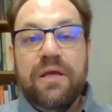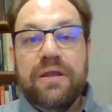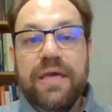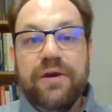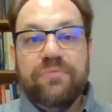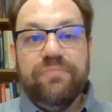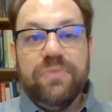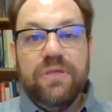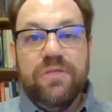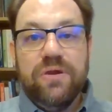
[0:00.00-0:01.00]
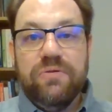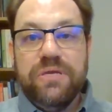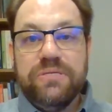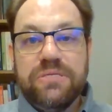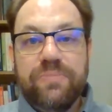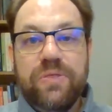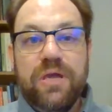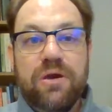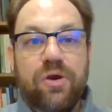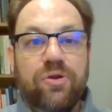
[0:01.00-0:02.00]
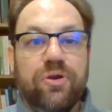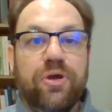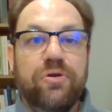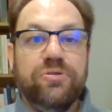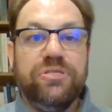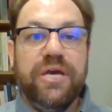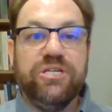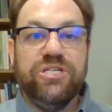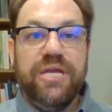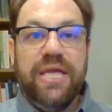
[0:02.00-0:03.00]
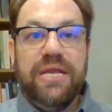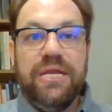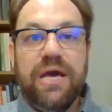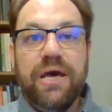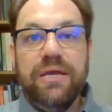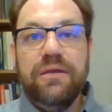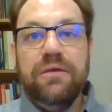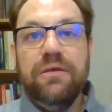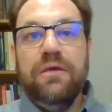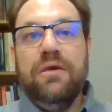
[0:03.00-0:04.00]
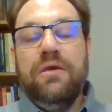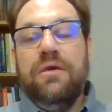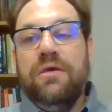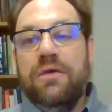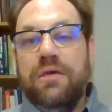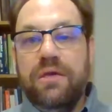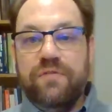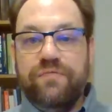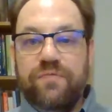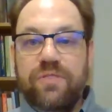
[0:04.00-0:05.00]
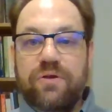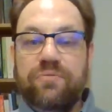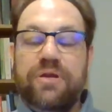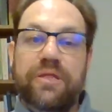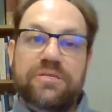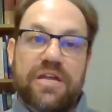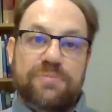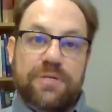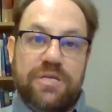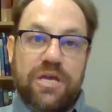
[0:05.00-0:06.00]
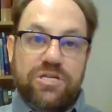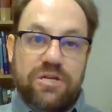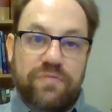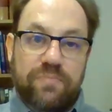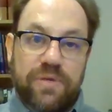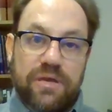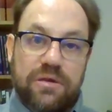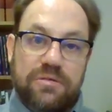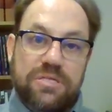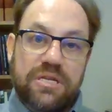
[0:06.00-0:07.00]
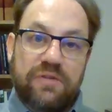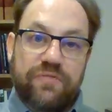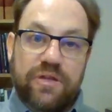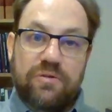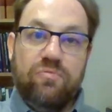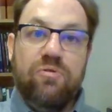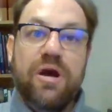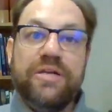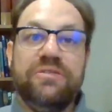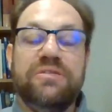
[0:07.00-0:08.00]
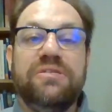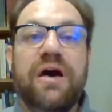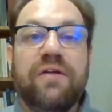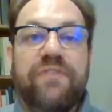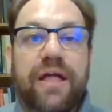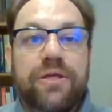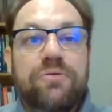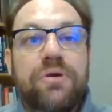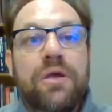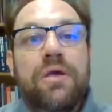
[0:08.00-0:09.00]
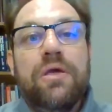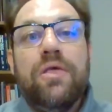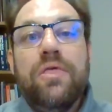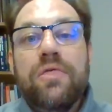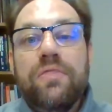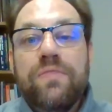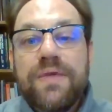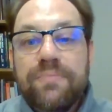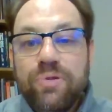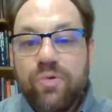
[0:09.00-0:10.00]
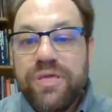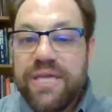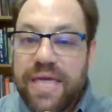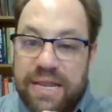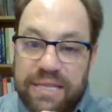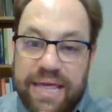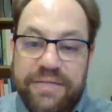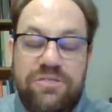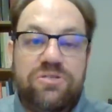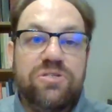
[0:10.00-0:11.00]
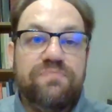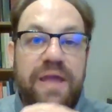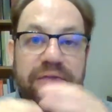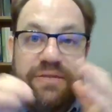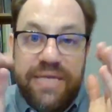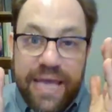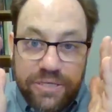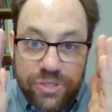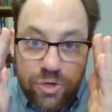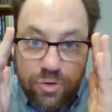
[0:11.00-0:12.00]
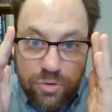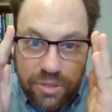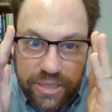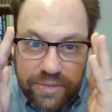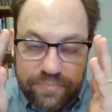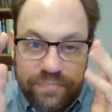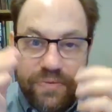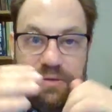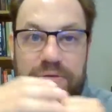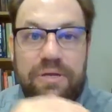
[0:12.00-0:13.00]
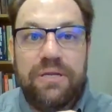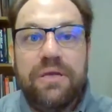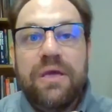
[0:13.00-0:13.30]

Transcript: Now, there is something under Code Section 89. If there really is an expectation of there being a significant rise in the stock value, the employee can elect to pay the tax early. All right.